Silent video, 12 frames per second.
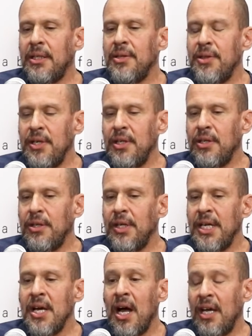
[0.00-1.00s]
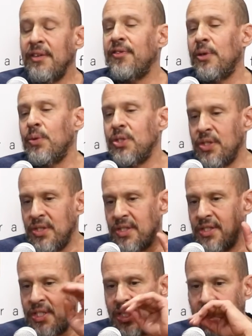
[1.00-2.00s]
theater in Haifa, which is a
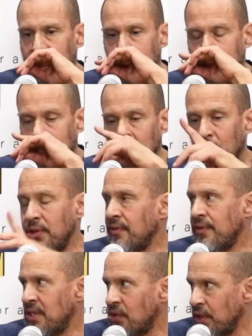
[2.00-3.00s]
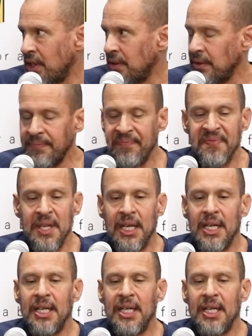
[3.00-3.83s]
city north of Israel. Mm-hmm.